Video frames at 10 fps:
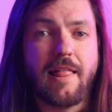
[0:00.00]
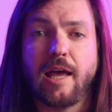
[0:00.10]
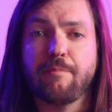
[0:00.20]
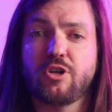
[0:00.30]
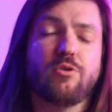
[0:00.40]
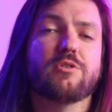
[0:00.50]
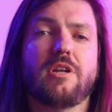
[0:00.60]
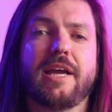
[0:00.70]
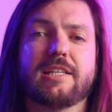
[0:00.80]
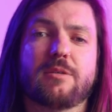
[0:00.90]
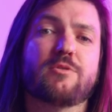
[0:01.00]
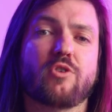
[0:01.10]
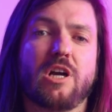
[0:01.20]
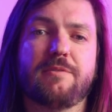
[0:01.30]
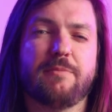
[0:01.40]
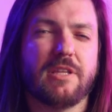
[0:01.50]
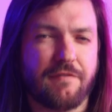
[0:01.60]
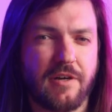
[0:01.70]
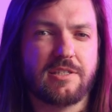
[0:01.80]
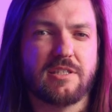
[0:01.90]
and be sure to like and subscribe to be the
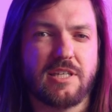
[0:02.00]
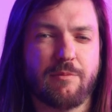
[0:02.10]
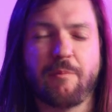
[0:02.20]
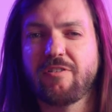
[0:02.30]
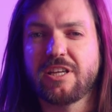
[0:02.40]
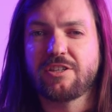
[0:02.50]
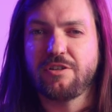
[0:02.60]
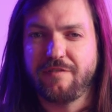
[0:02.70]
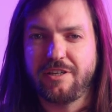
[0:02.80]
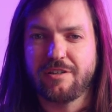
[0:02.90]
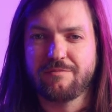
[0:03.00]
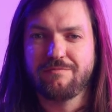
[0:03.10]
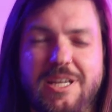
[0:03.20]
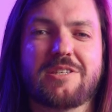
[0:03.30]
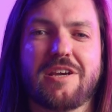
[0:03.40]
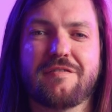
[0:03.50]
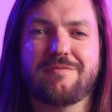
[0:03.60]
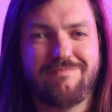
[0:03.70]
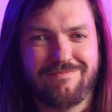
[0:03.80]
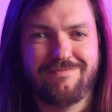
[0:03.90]
first to see when we release a new video. Stay
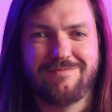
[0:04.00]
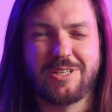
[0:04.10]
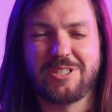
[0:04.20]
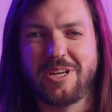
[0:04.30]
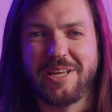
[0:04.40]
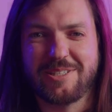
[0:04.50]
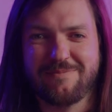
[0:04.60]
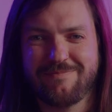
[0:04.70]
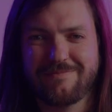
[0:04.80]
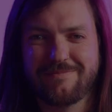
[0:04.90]
safe, and I'll see you later.